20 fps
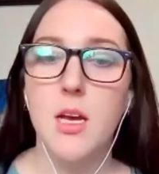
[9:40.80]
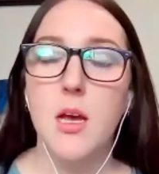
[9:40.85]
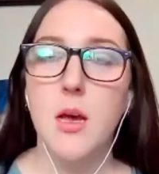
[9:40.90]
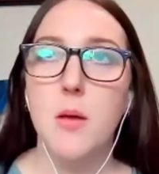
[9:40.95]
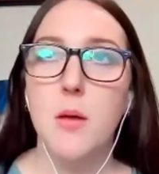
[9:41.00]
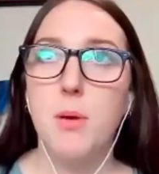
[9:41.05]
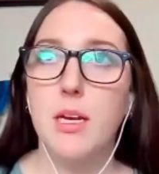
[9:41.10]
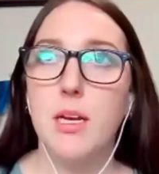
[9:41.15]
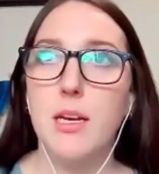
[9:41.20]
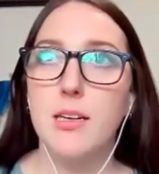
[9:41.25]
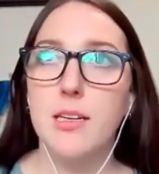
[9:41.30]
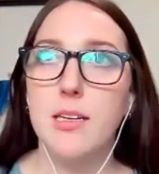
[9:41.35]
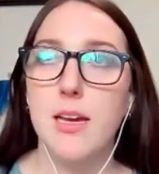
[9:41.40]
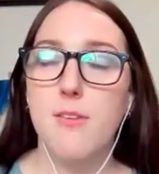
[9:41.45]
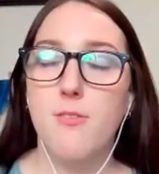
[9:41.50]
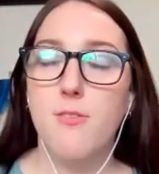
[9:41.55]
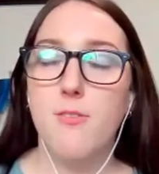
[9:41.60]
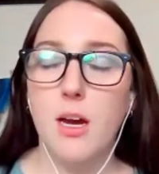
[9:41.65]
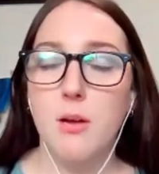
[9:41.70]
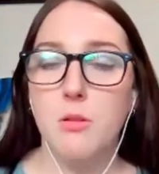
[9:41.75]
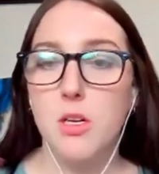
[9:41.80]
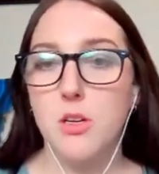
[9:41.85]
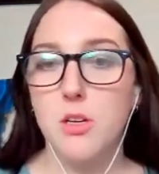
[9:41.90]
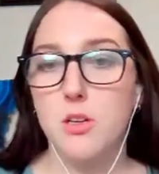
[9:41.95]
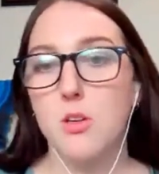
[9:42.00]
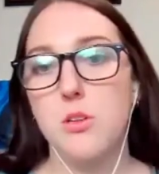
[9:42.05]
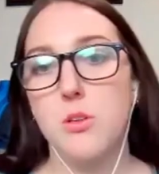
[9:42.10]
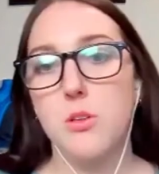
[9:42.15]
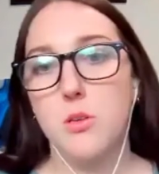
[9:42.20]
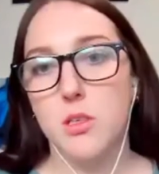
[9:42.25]
But if I were to
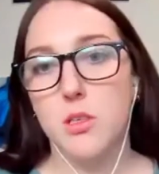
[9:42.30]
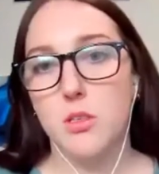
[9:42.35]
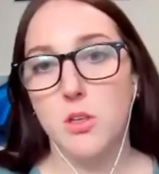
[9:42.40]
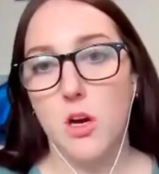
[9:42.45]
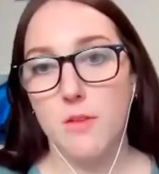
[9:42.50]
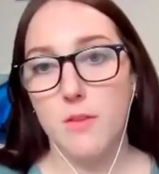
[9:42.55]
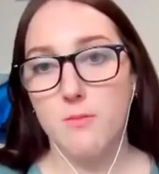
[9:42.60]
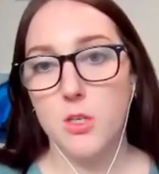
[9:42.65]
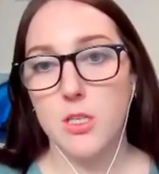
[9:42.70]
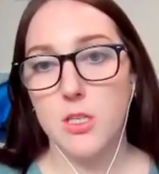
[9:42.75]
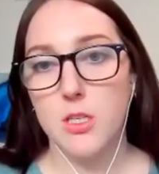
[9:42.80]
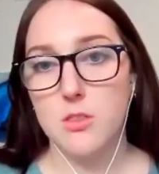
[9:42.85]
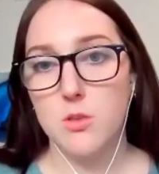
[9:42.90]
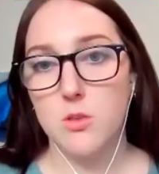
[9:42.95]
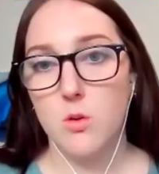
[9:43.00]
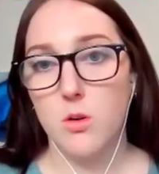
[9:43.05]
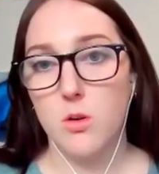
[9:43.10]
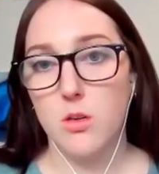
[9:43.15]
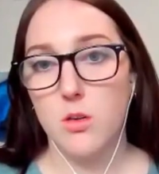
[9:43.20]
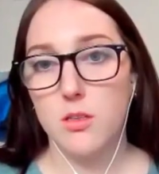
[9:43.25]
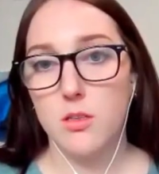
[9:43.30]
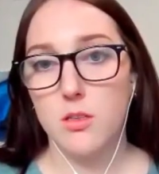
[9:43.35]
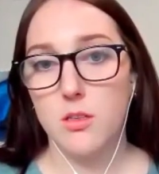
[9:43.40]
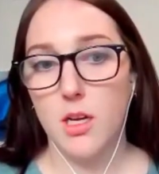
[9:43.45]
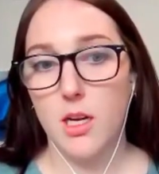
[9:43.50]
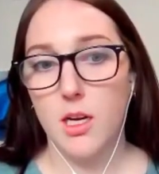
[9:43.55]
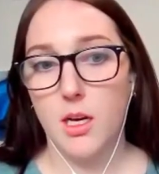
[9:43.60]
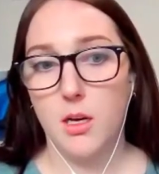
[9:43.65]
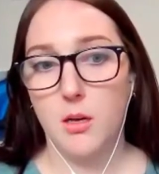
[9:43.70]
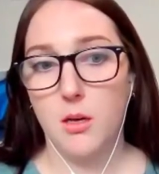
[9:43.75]
go to a conference
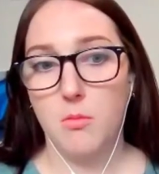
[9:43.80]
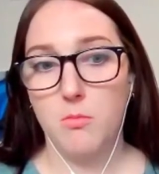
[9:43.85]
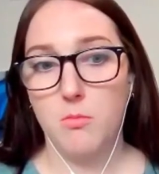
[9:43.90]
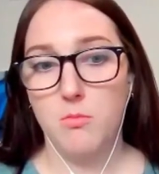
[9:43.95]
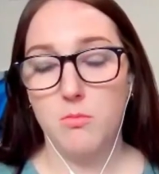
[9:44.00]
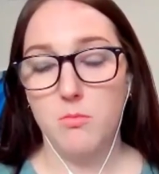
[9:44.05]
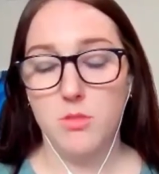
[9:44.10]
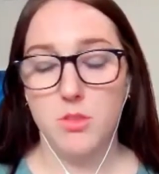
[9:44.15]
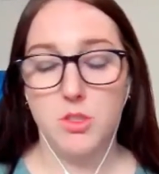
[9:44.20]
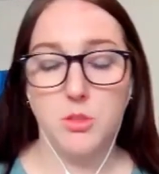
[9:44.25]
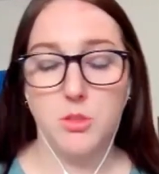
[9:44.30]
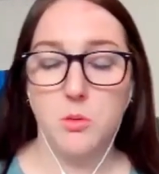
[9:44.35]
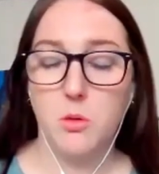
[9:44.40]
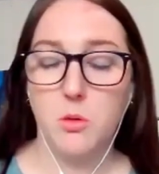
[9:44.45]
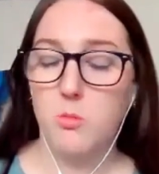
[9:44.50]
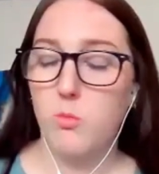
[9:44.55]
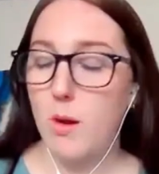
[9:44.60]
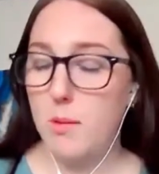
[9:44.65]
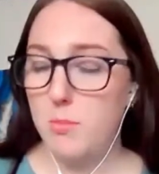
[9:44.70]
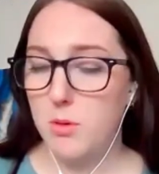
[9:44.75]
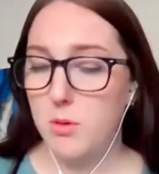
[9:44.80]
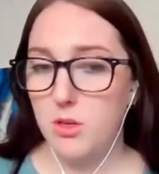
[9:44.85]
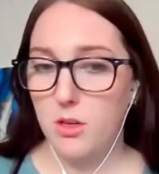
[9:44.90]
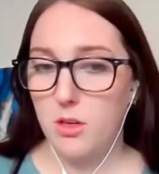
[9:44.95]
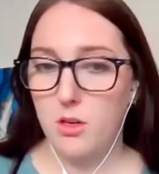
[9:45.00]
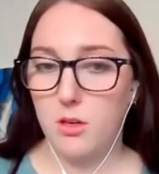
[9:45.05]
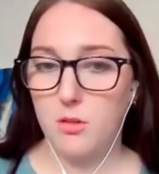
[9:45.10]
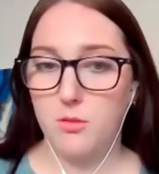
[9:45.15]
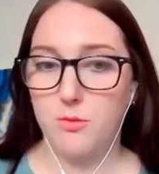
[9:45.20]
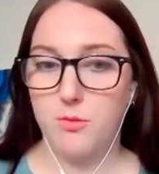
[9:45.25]
or do a
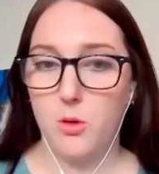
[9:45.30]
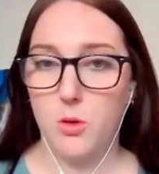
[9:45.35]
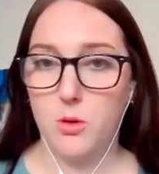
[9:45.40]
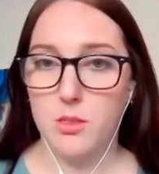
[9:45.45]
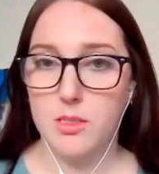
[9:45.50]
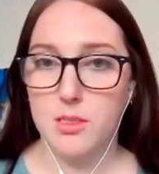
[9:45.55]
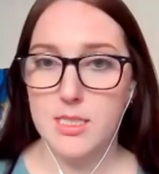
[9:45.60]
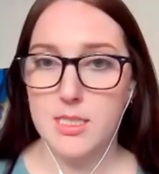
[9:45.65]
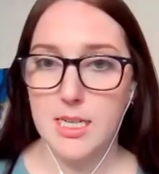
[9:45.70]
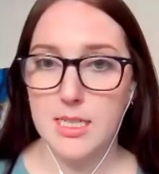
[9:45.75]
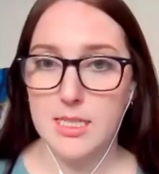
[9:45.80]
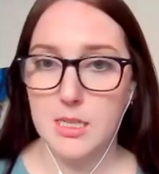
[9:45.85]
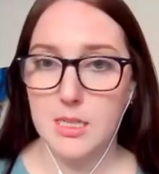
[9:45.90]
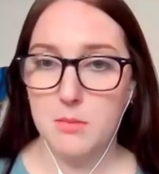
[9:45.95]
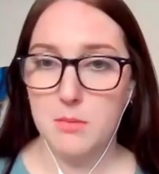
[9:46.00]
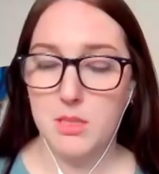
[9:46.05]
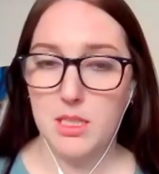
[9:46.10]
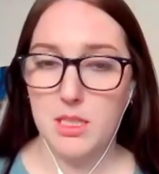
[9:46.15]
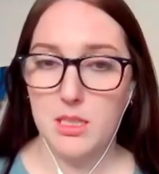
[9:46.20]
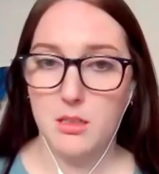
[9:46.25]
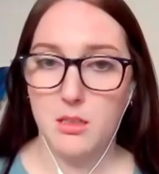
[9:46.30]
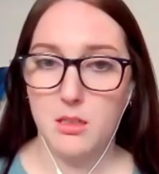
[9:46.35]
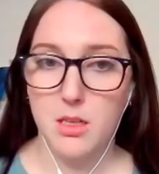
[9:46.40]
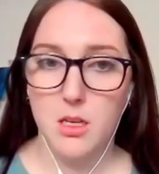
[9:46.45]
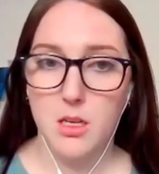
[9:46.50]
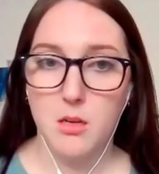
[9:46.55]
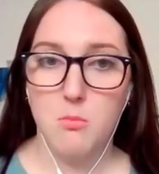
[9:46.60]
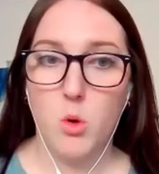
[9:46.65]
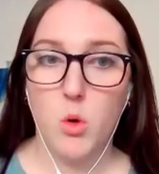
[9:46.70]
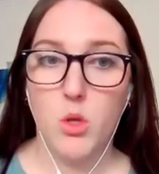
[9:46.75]
webinar for, say, something
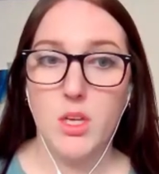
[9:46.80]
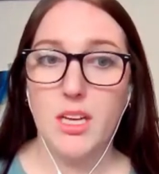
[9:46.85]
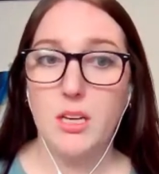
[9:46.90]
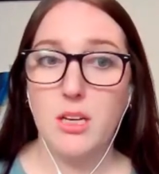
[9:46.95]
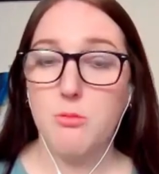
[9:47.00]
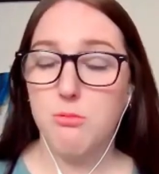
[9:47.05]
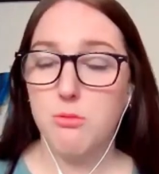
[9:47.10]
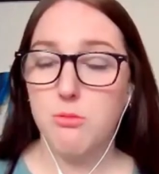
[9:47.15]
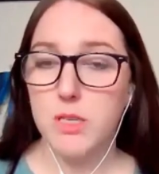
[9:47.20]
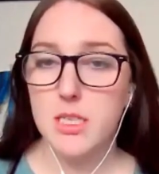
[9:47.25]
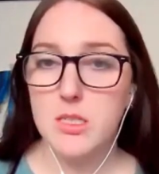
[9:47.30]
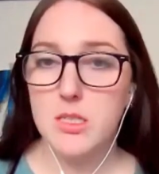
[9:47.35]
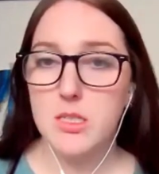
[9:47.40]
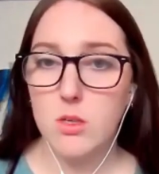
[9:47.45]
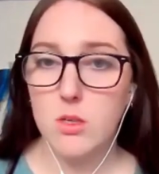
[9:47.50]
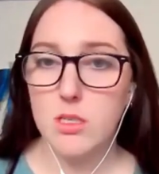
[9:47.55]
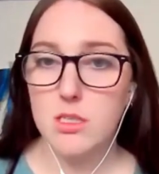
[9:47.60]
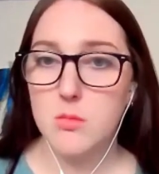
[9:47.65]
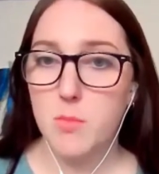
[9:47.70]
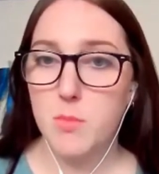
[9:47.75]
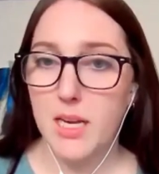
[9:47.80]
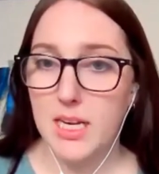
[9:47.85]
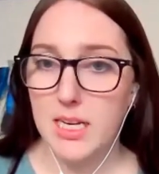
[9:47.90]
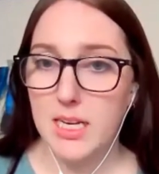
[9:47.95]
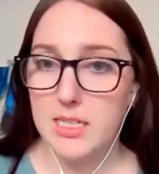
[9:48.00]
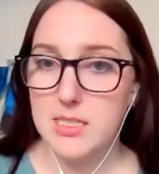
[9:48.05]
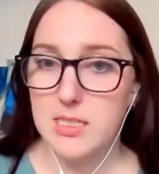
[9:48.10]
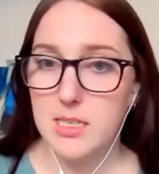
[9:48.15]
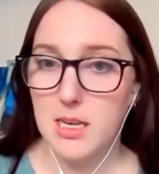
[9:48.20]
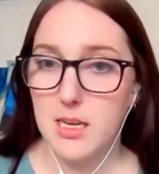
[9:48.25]
more like resource
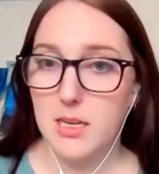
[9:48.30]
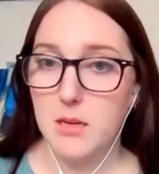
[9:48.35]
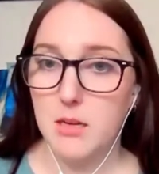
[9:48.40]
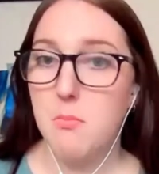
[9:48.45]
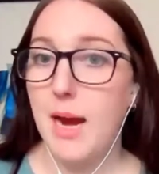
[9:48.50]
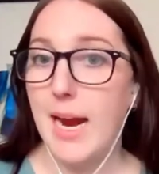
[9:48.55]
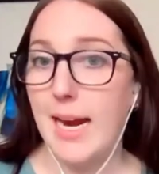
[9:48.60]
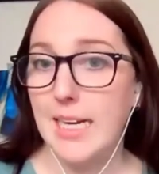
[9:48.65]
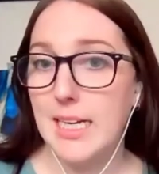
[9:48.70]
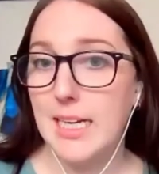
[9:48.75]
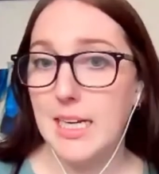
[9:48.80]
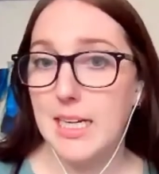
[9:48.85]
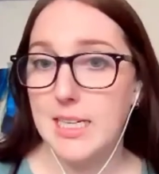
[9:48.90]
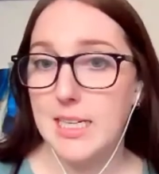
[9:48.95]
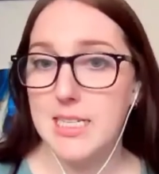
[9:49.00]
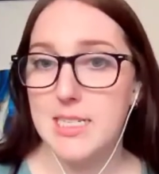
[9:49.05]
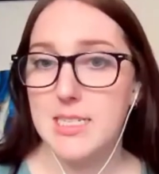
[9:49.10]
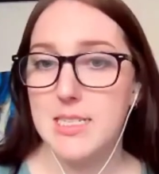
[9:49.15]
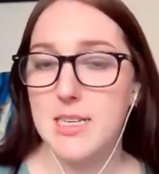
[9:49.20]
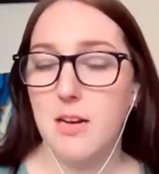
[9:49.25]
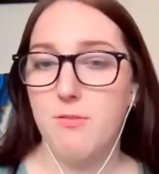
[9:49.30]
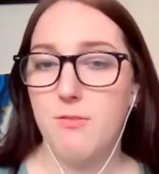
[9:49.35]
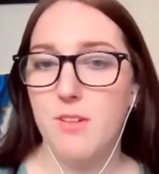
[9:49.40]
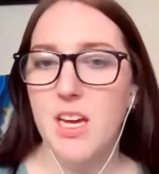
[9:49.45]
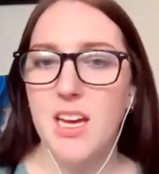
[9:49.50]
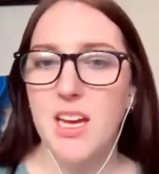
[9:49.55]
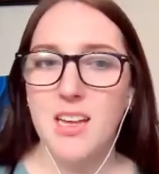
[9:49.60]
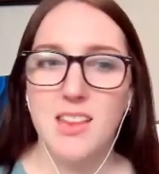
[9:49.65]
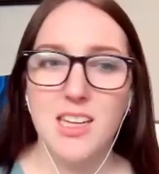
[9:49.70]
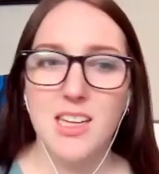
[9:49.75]
based, like mining and stuff,
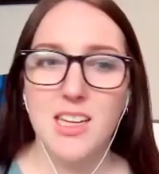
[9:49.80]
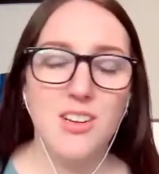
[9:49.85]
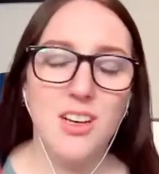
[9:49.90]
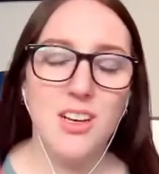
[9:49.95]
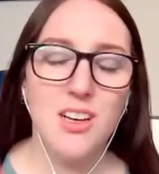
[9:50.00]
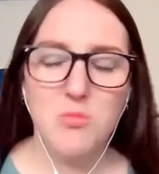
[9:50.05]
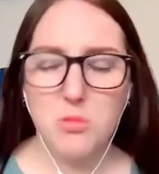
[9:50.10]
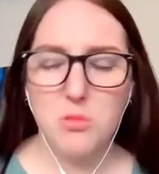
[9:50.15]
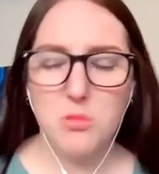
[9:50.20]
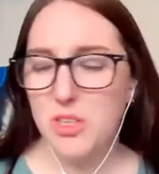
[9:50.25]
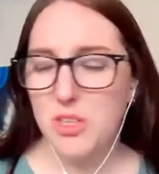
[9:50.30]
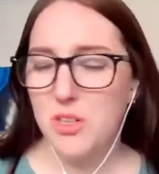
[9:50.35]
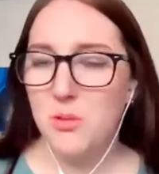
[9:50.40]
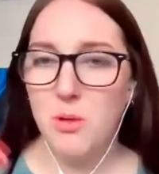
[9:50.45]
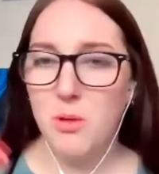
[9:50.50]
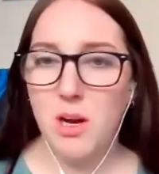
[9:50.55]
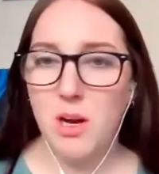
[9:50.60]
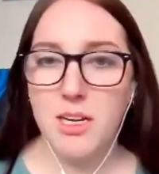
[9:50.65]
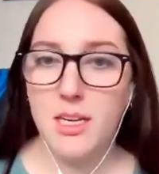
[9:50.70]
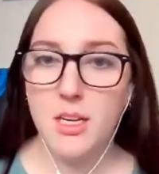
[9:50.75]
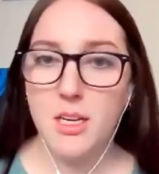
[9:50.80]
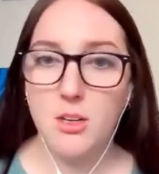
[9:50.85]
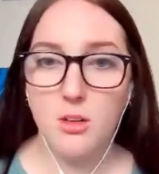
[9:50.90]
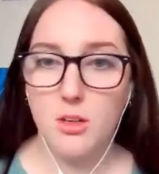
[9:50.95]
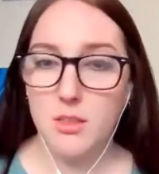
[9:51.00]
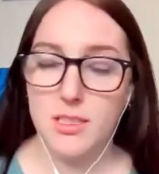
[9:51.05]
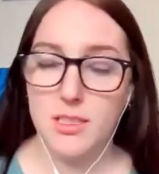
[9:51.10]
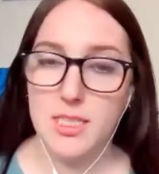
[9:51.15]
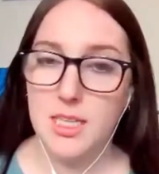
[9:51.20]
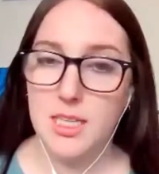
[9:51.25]
they're not going to want to hear
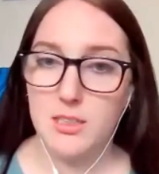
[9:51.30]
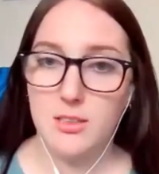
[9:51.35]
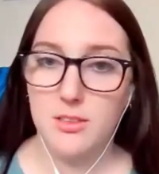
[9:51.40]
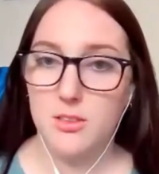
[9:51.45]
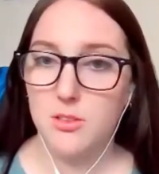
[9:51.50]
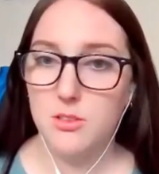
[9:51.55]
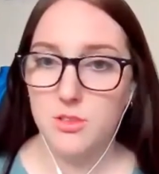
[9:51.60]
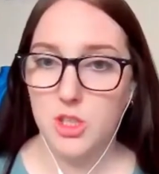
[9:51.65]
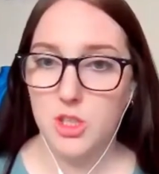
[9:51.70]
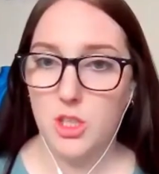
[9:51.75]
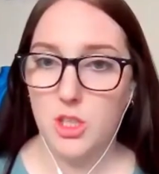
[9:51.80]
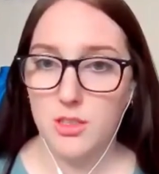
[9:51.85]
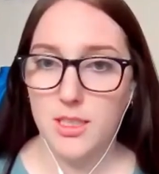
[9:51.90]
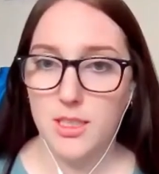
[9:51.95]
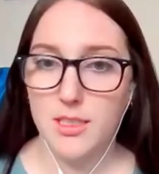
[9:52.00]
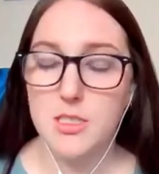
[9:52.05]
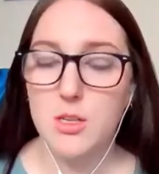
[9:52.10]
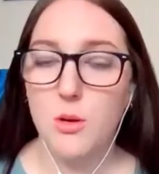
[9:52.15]
all the technical jargon.